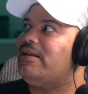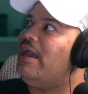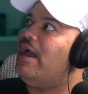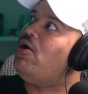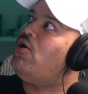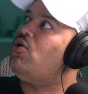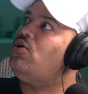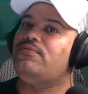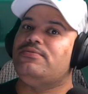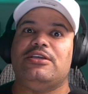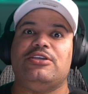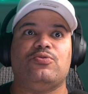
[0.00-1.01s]
how all
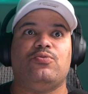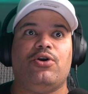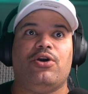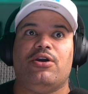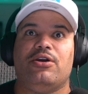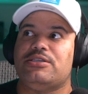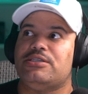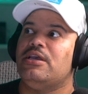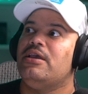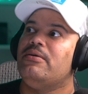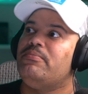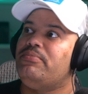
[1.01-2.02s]
of this works
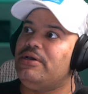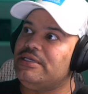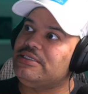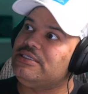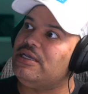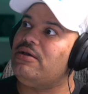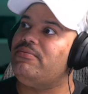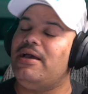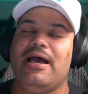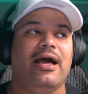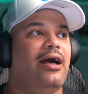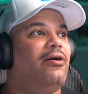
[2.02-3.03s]
but
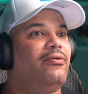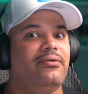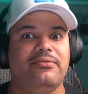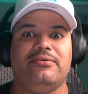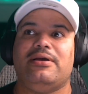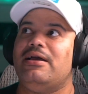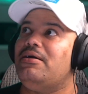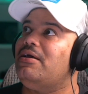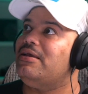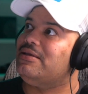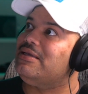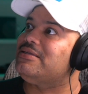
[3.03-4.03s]
somehow
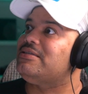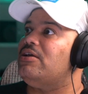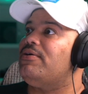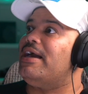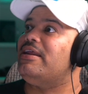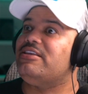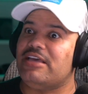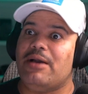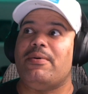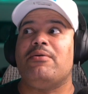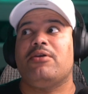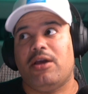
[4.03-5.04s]
uh, I still got a job.
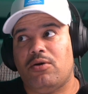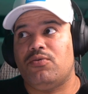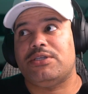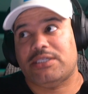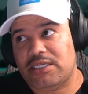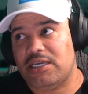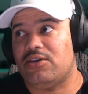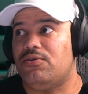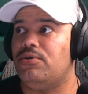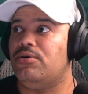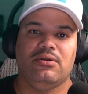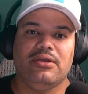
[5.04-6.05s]
I'm good with
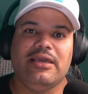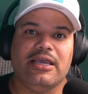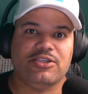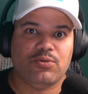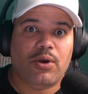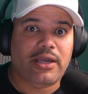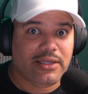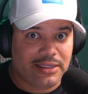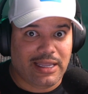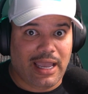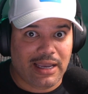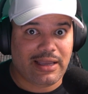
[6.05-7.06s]
SQL. Guess what?
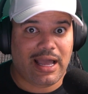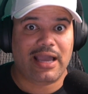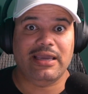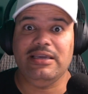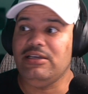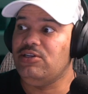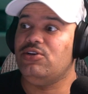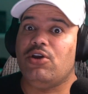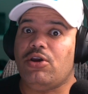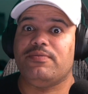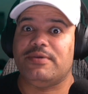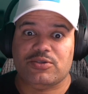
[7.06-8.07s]
That guy, he
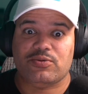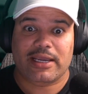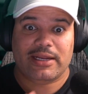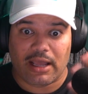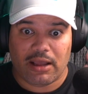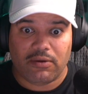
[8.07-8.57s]
nervous right now.